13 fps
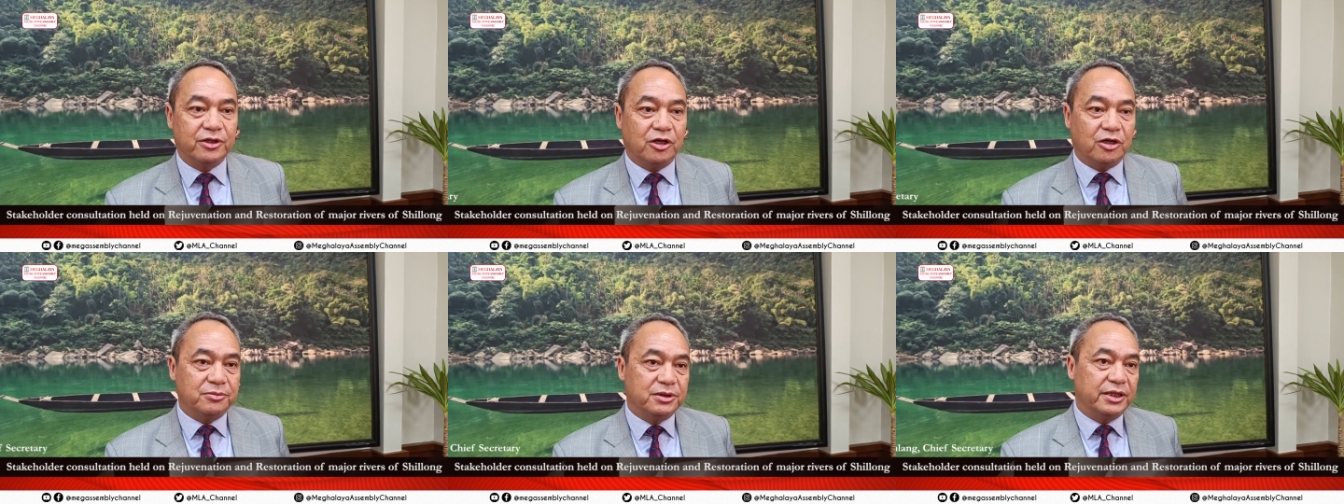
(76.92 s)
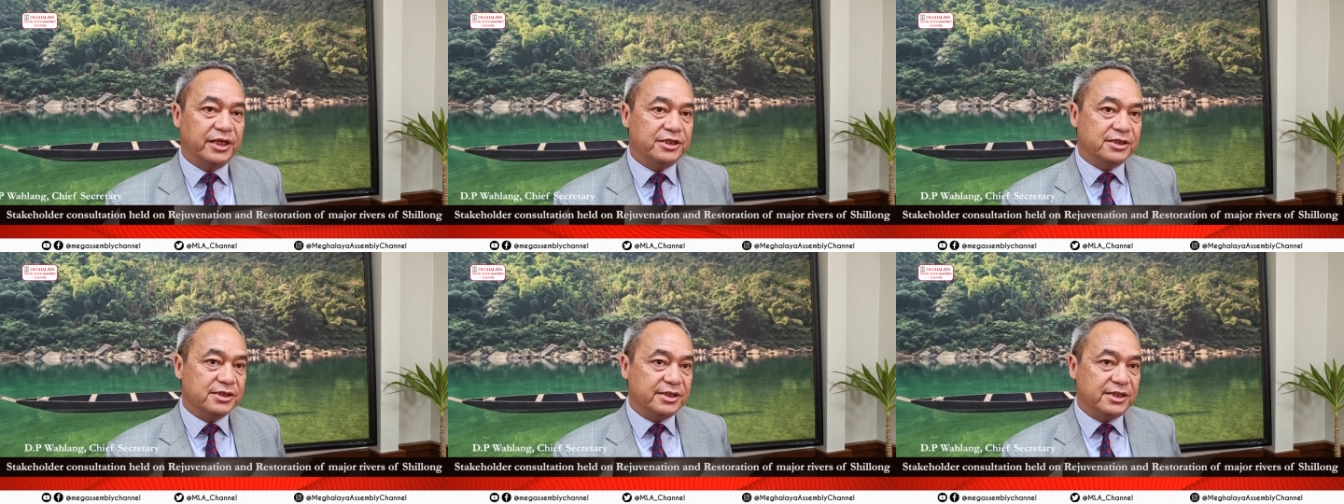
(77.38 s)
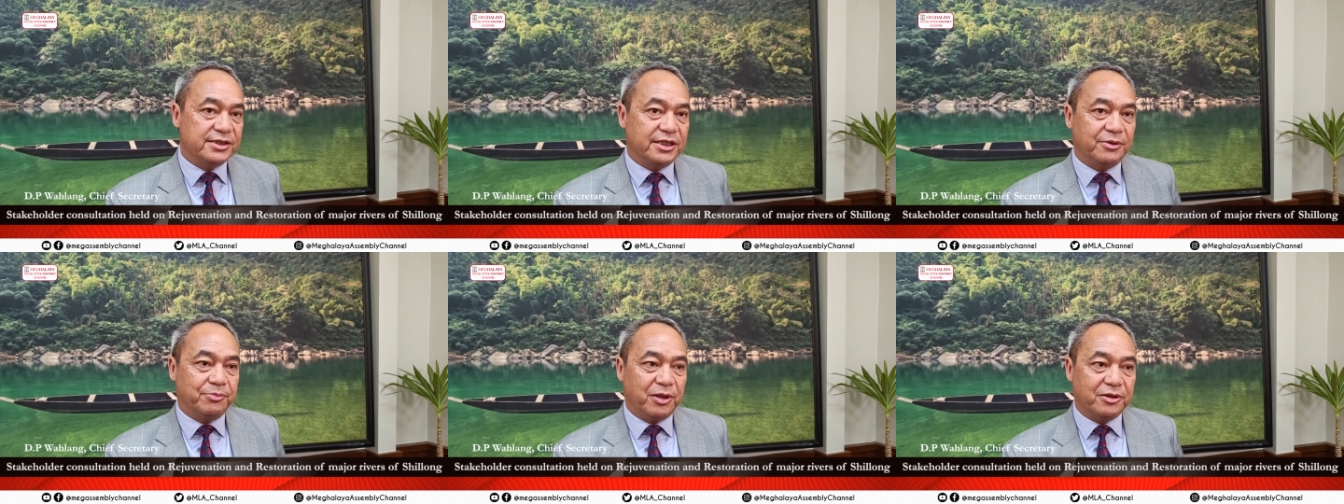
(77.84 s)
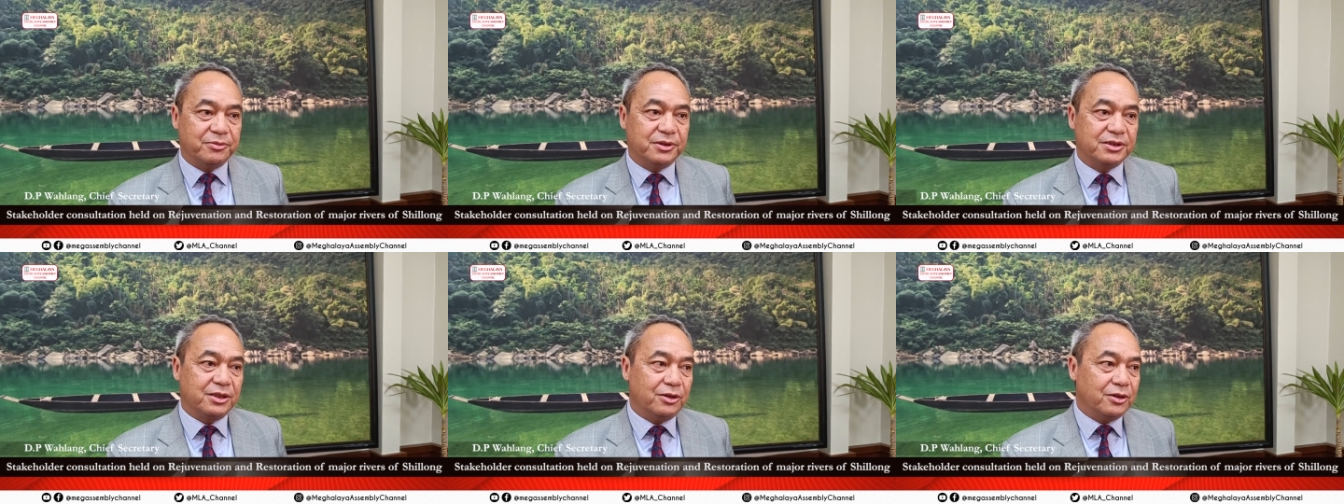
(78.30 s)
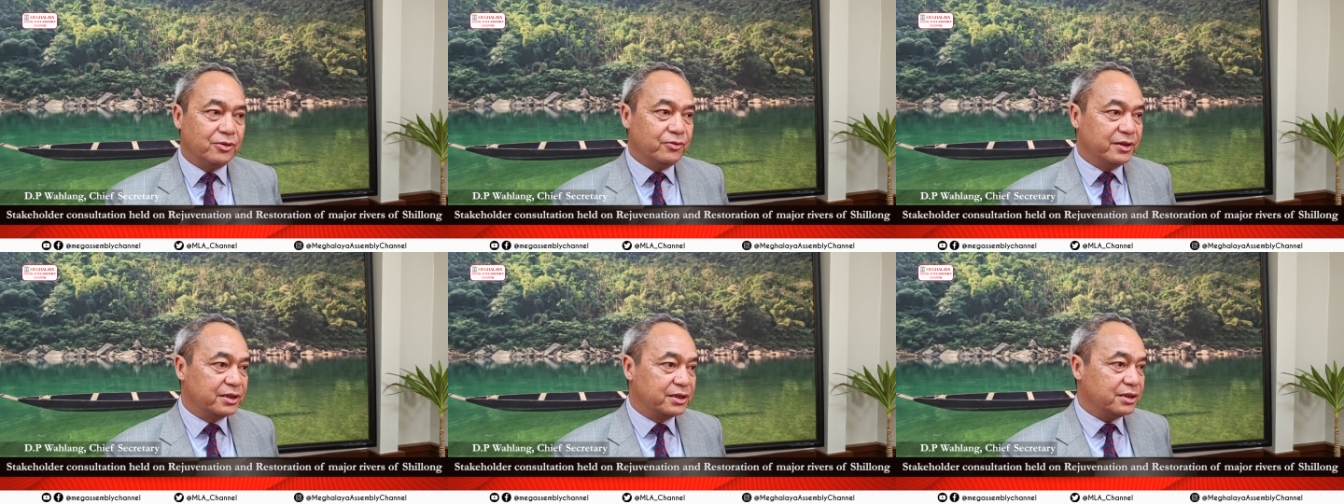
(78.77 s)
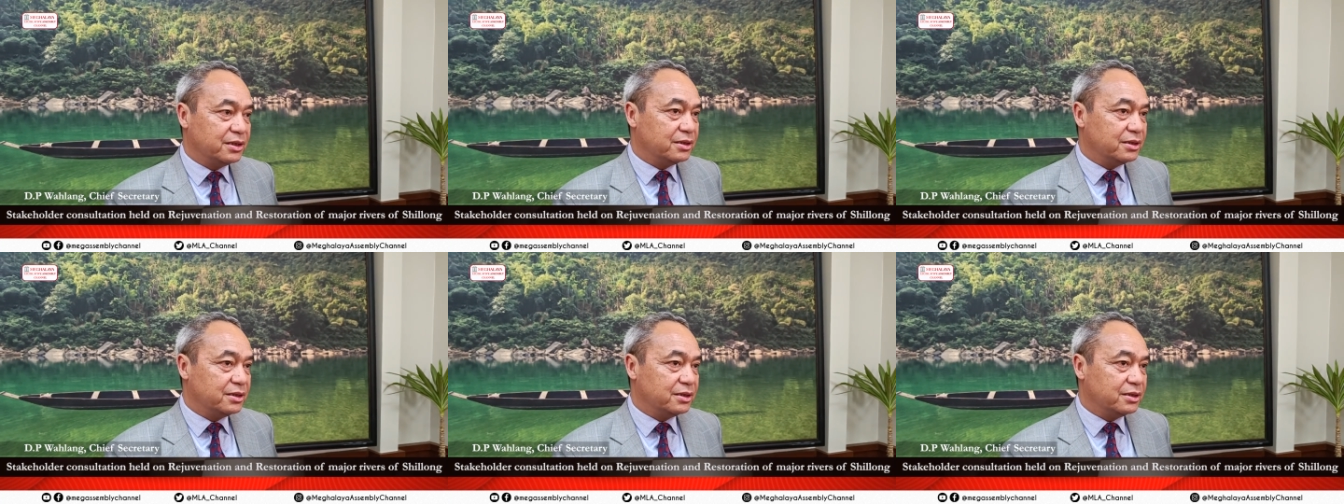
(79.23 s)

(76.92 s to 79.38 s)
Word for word: government agencies and departments along with uh,